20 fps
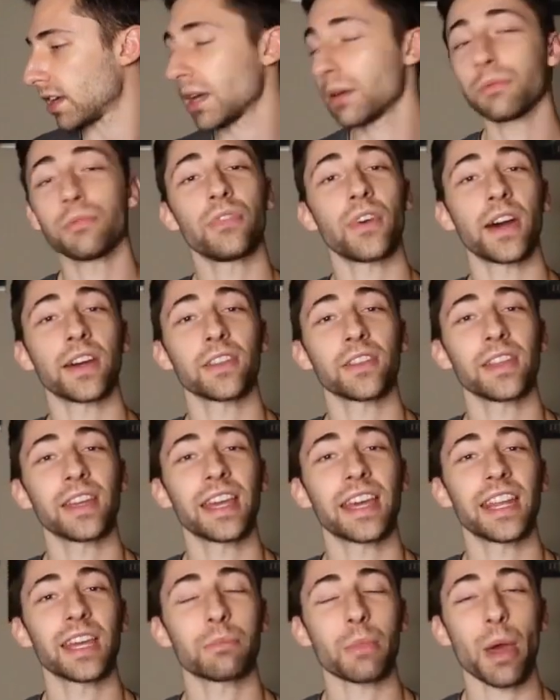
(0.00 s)
I'm finally
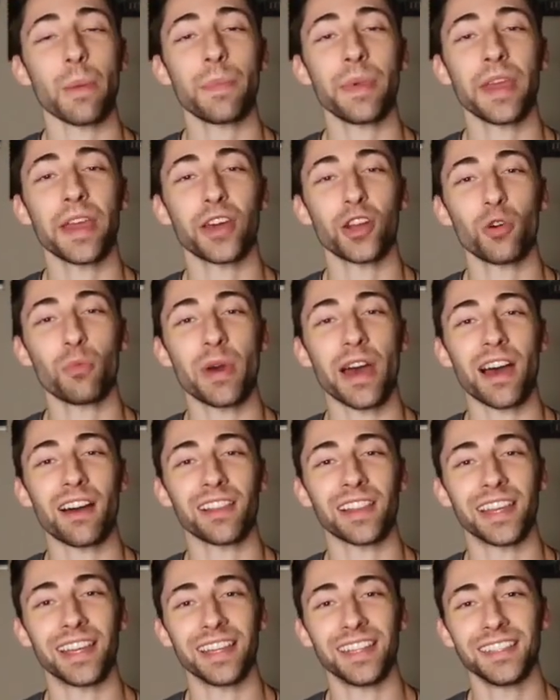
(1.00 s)
getting my piano
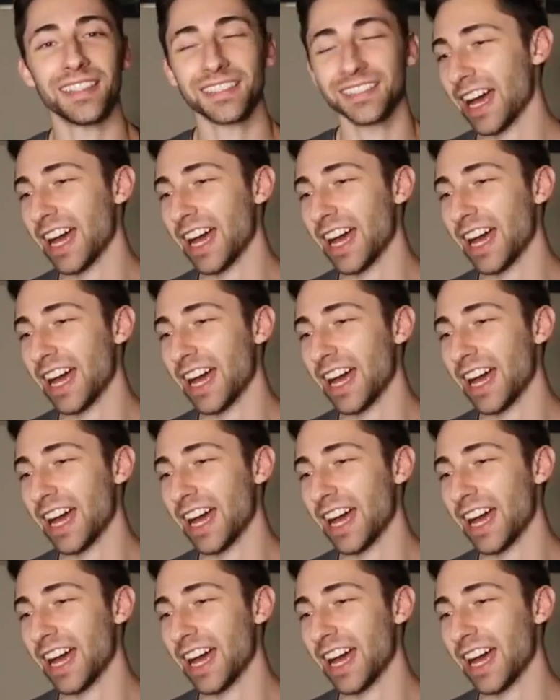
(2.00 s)
ballad.